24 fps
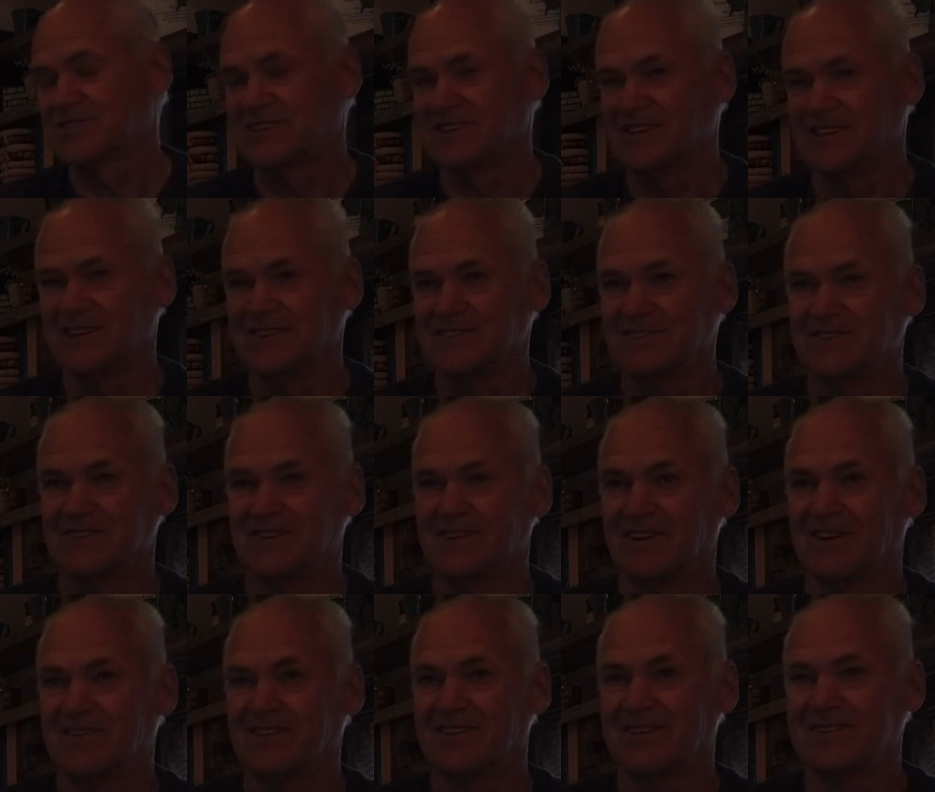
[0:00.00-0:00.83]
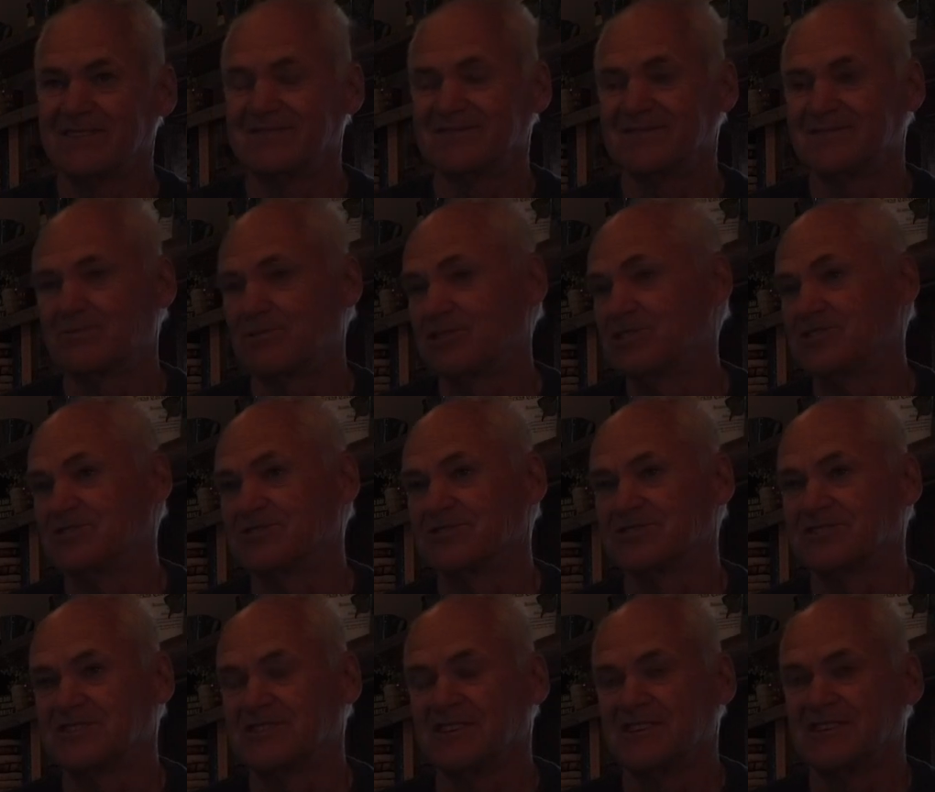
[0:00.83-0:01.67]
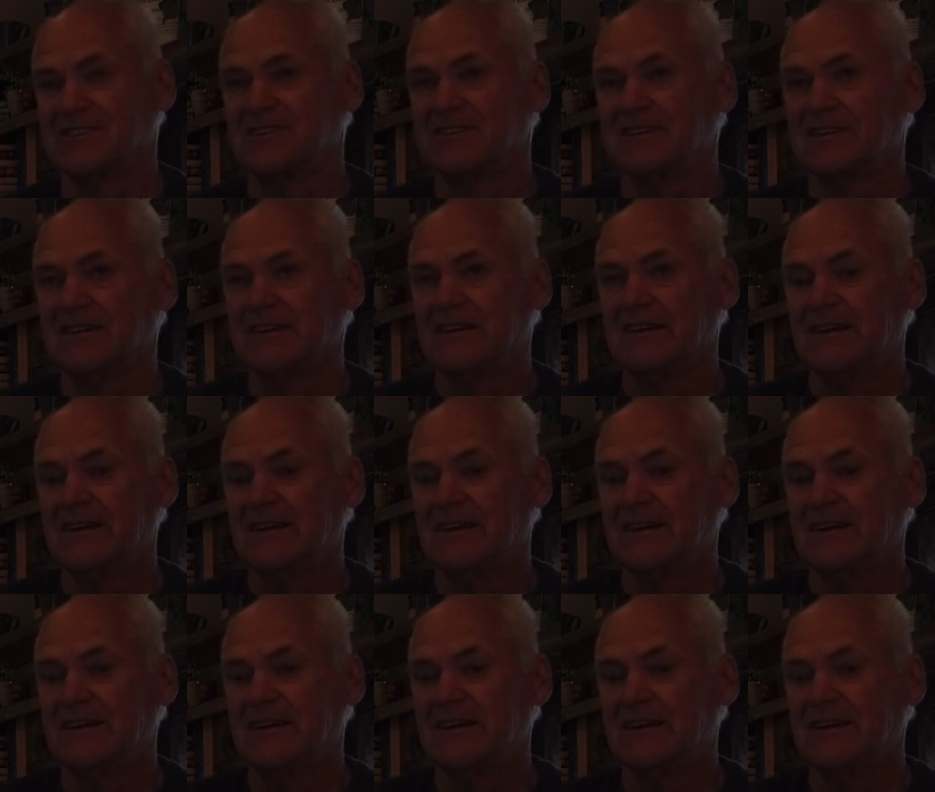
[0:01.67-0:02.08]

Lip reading: kid, the preacher's kid.